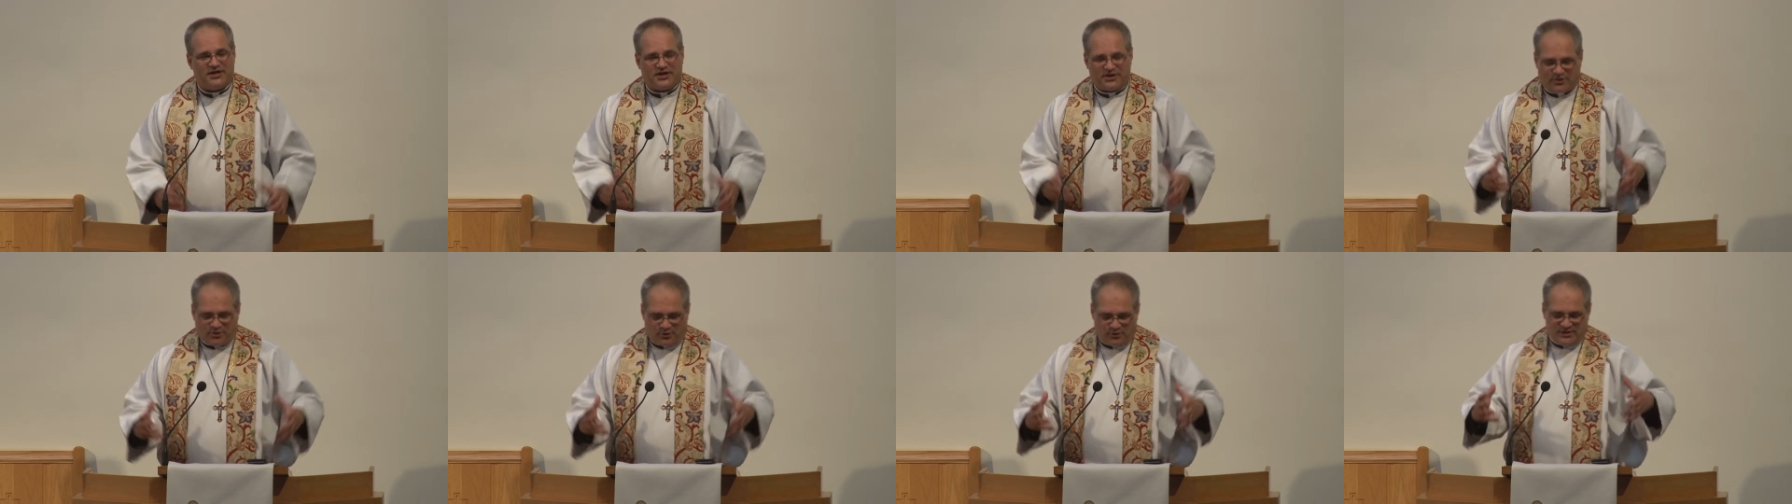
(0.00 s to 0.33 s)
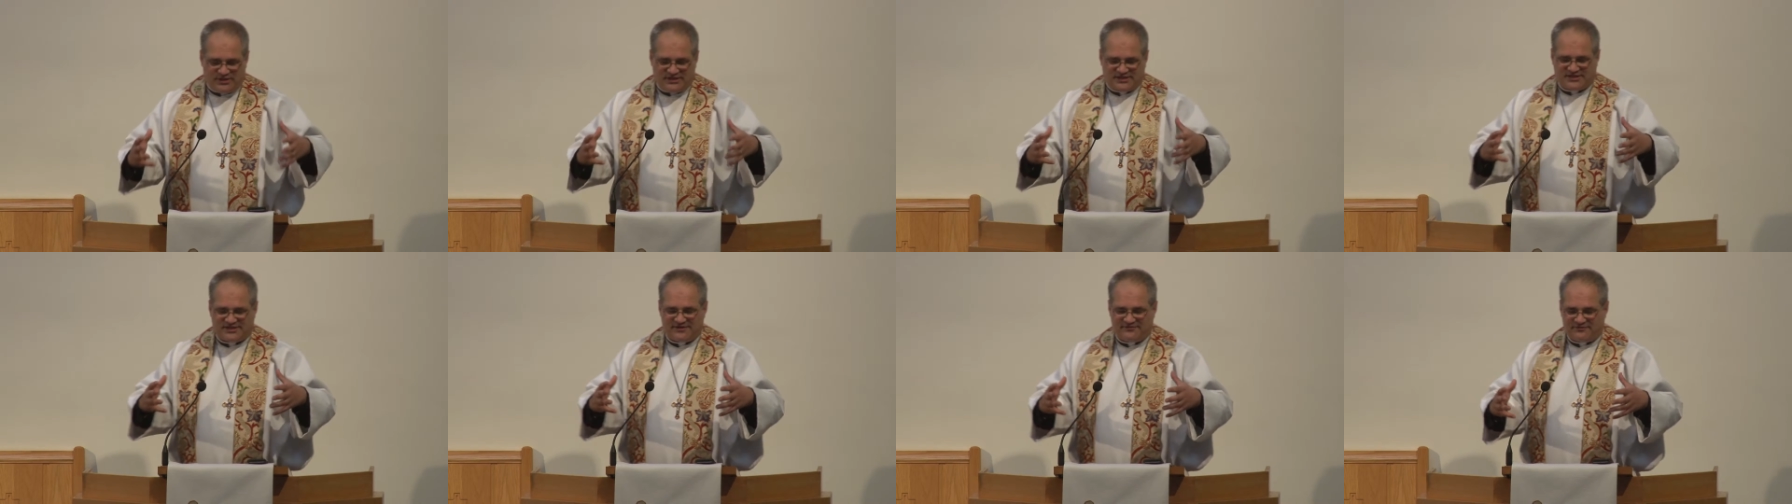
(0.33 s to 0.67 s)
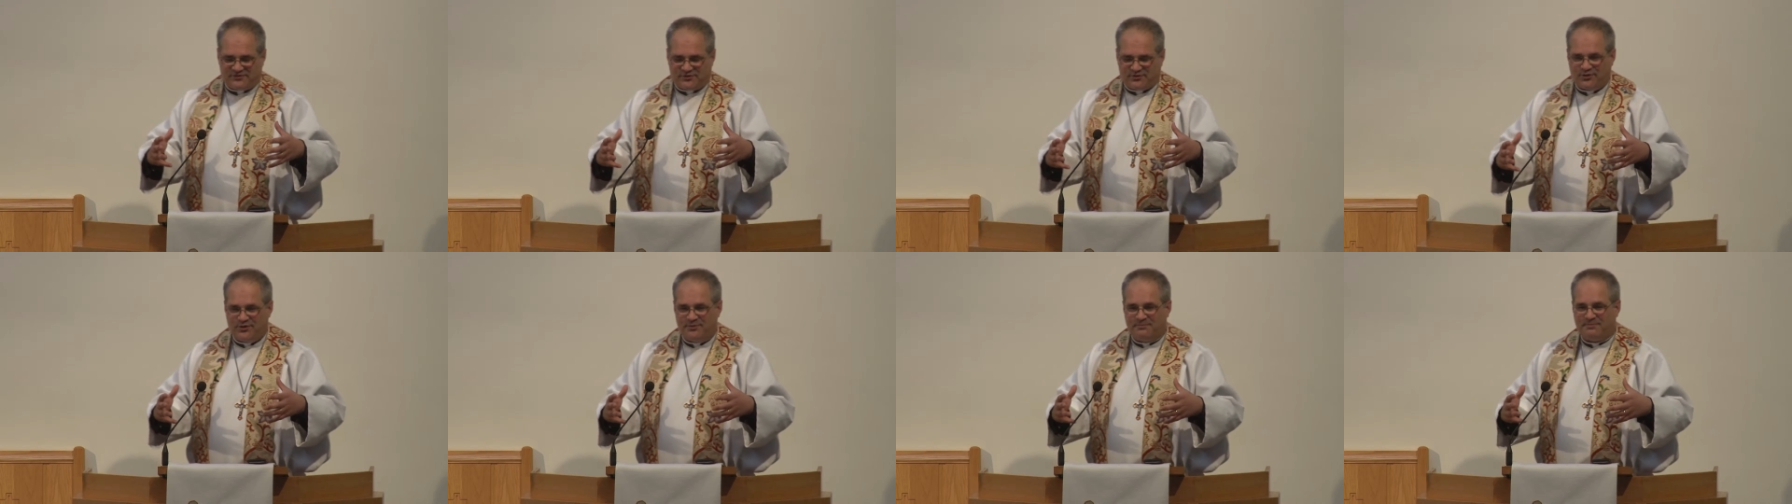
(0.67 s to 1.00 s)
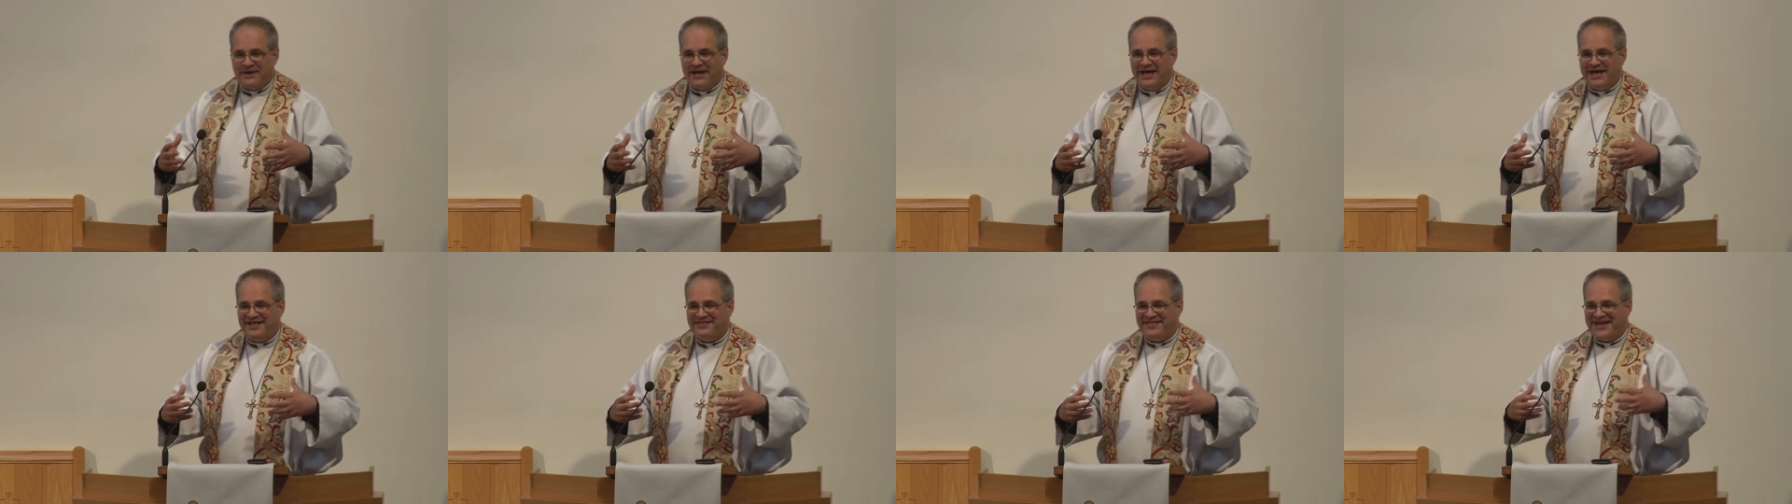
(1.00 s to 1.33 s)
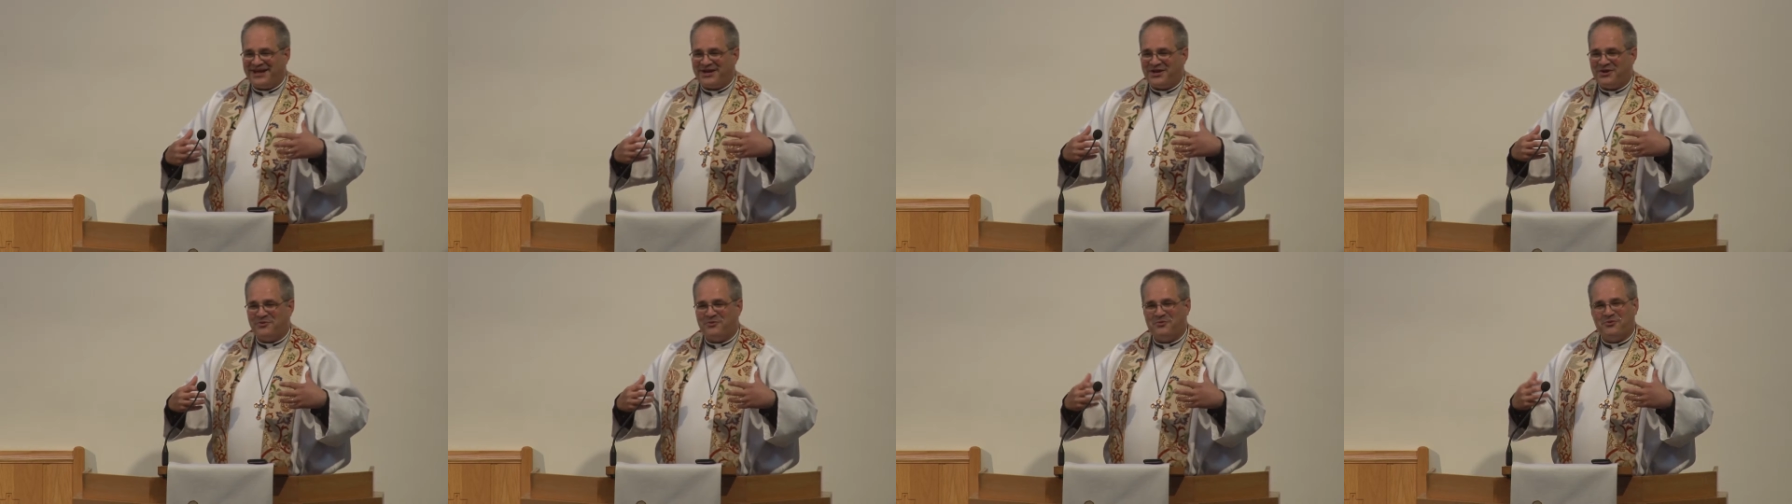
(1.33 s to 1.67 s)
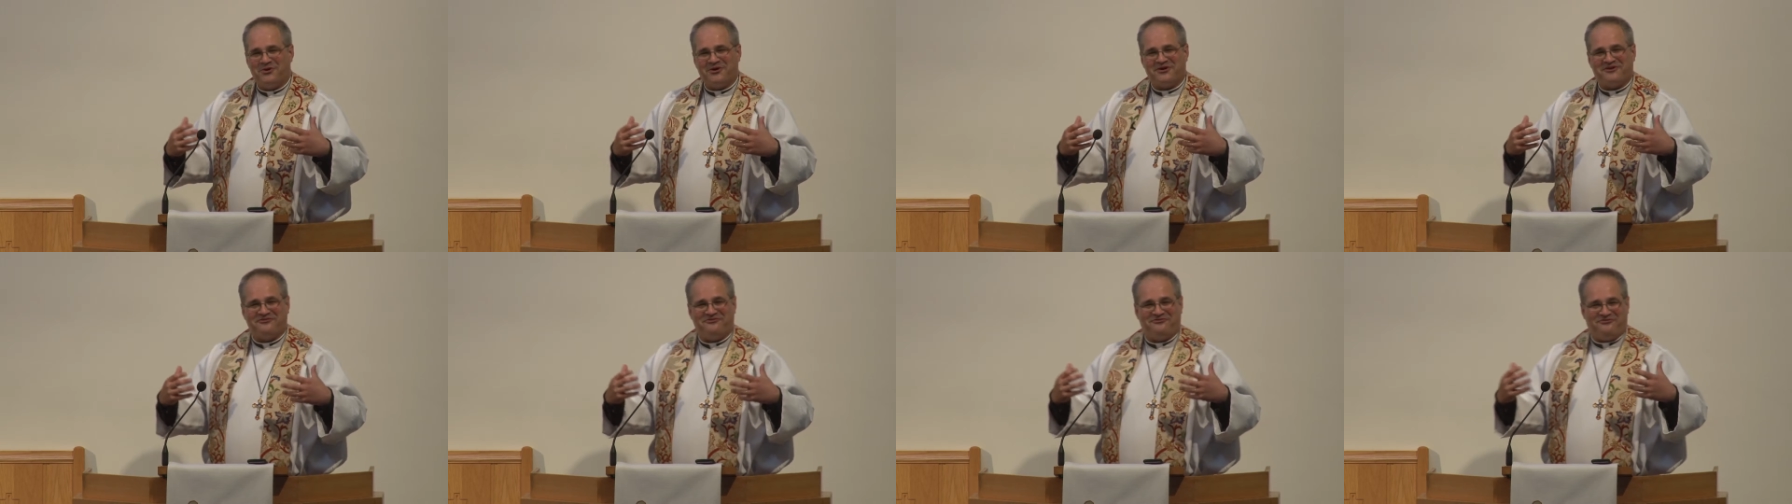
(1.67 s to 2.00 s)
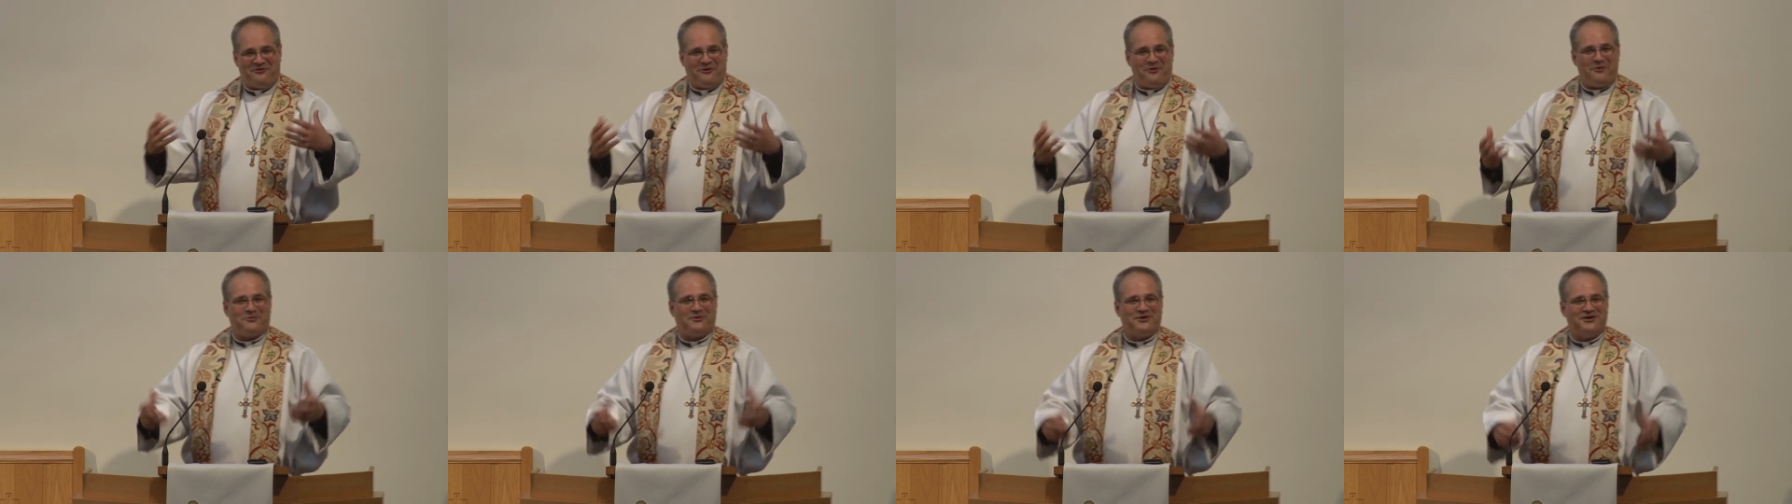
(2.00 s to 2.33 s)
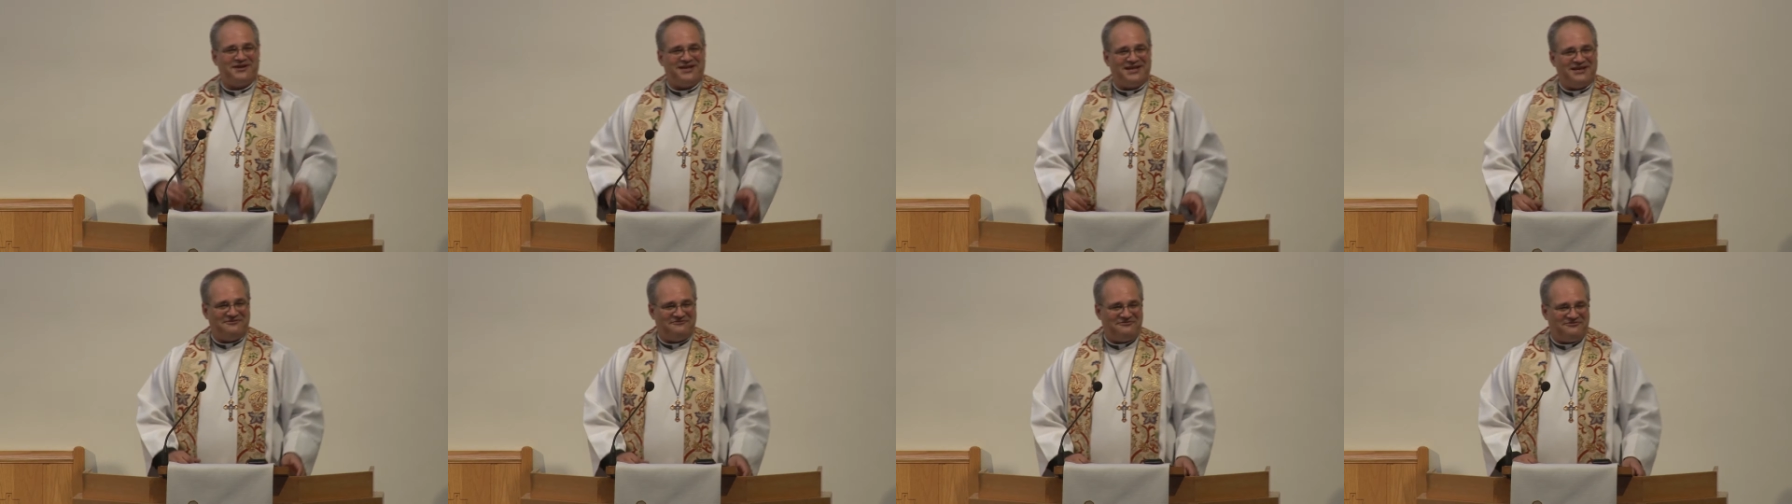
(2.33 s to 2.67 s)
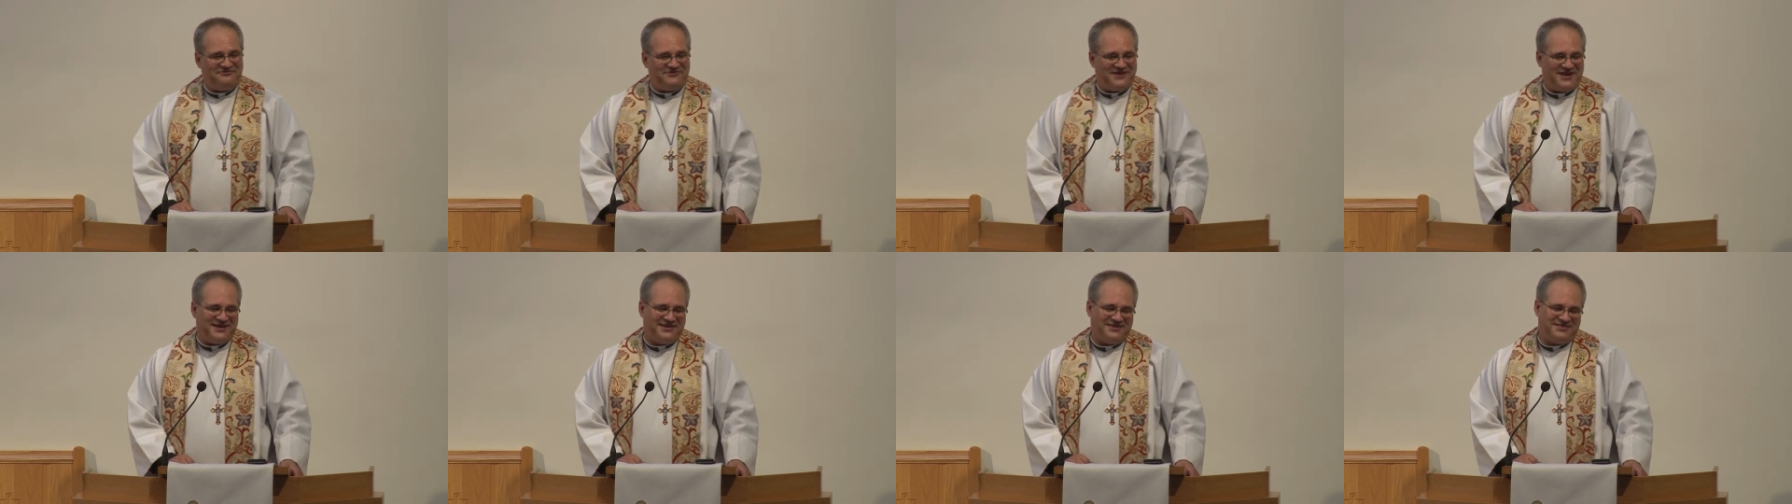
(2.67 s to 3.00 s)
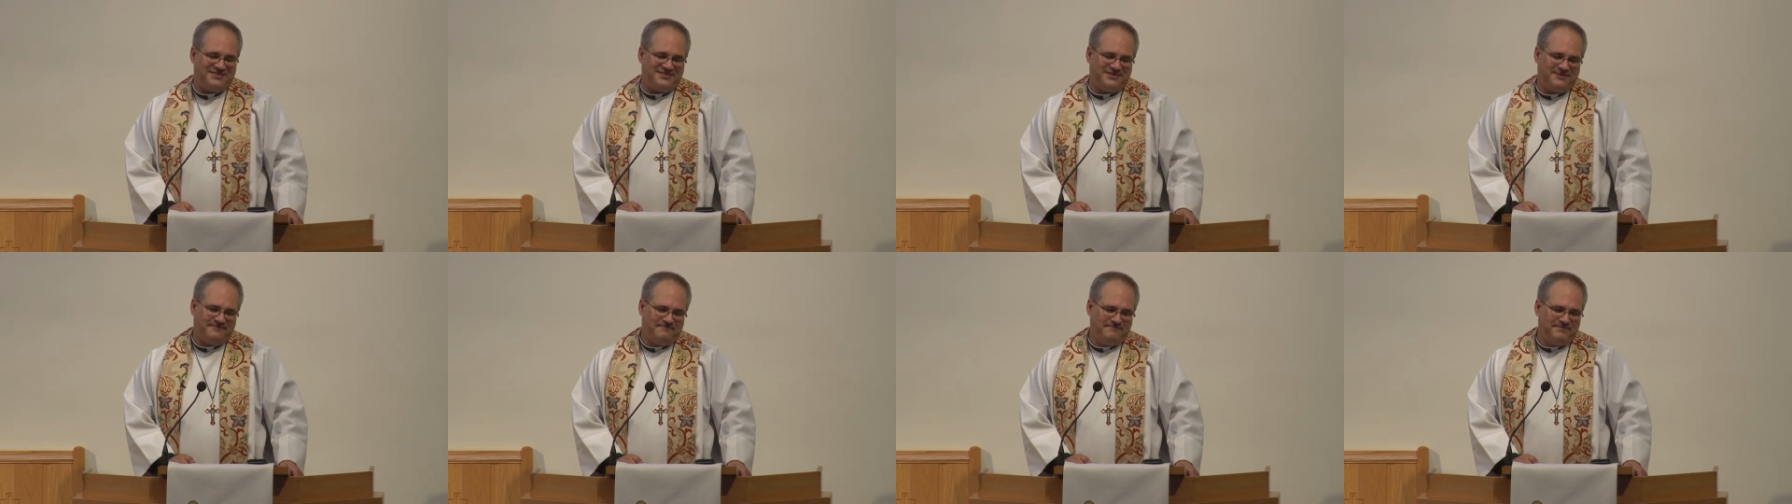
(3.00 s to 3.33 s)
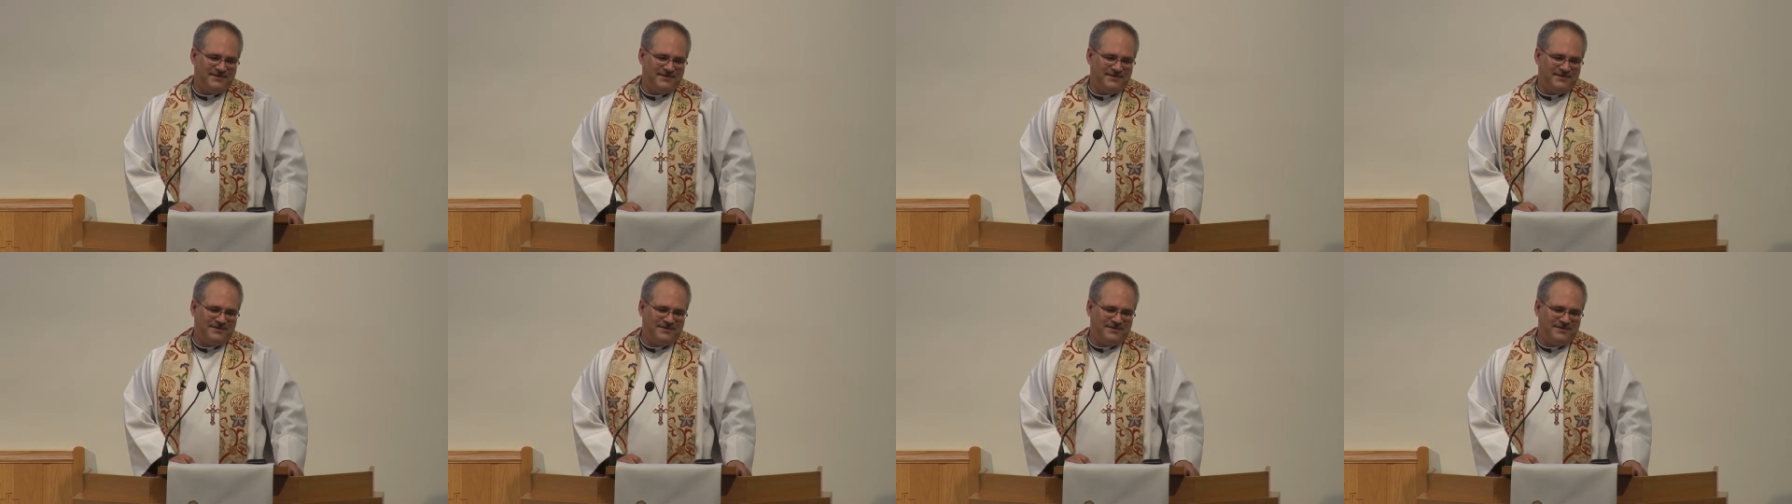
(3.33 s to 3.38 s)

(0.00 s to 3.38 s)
a cohesive group that could work forward in faith.